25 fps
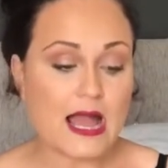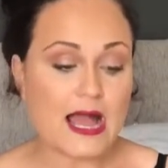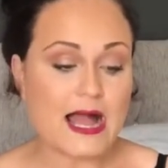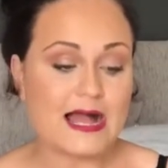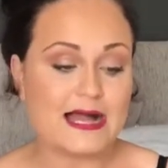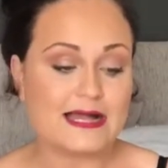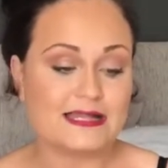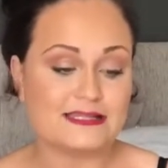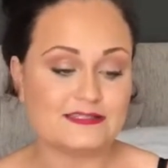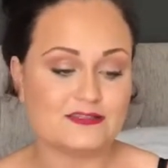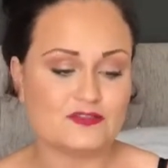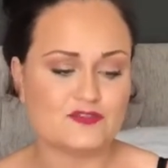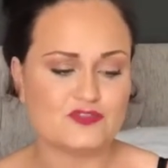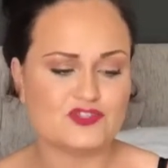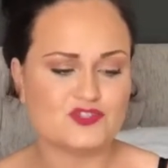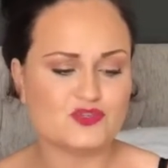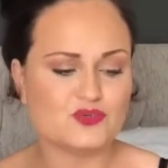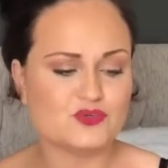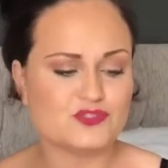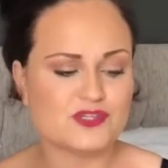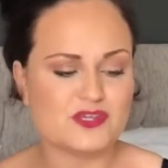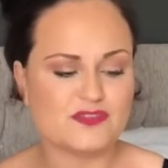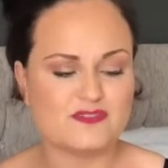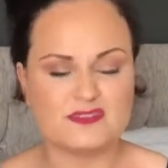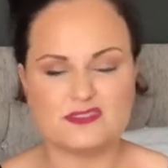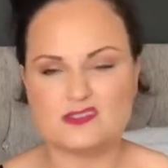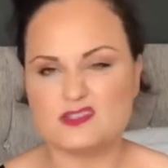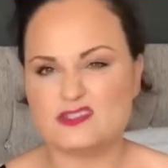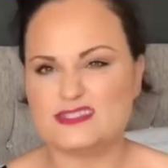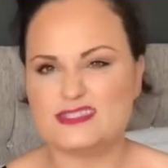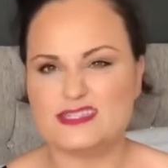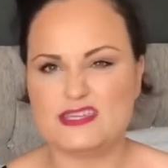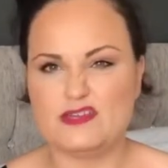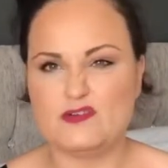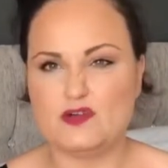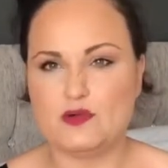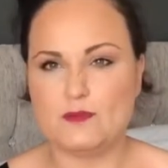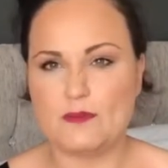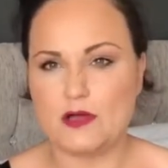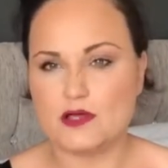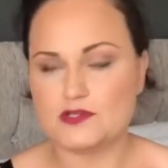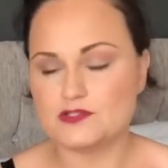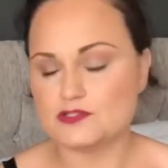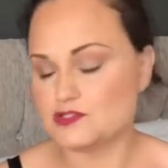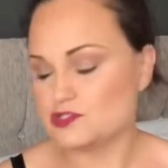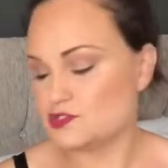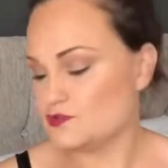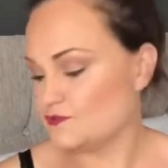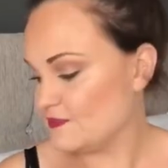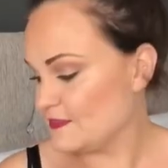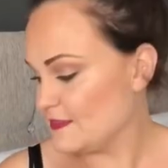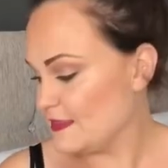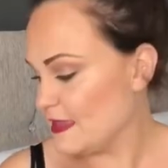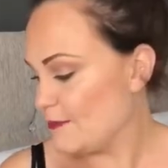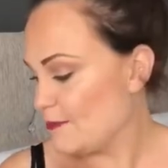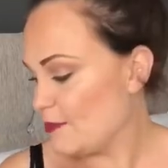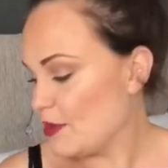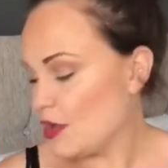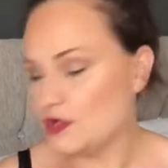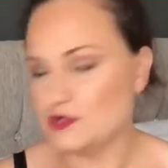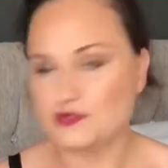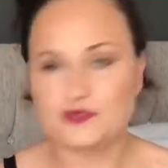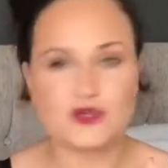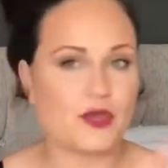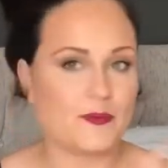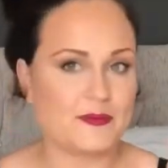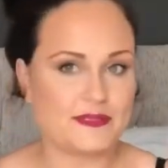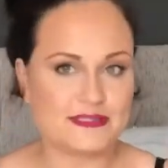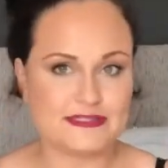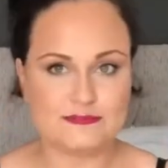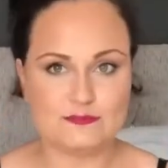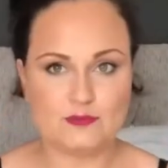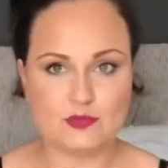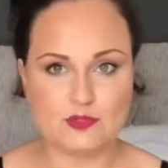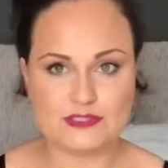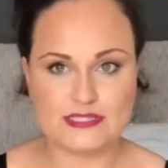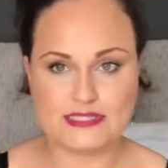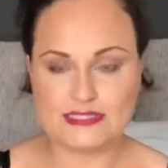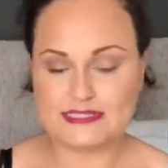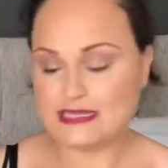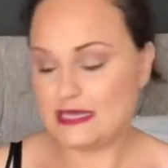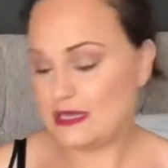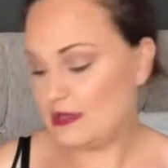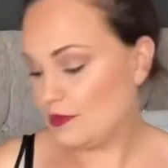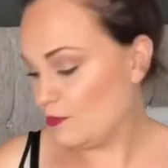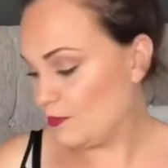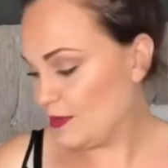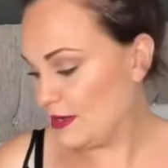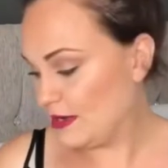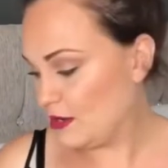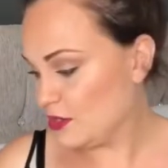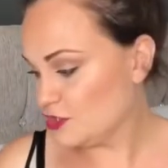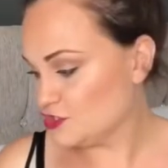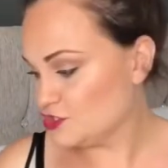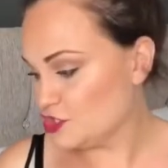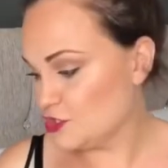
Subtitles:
And there's also things like cereal bars and stuff in there, but I'll go into more detail when I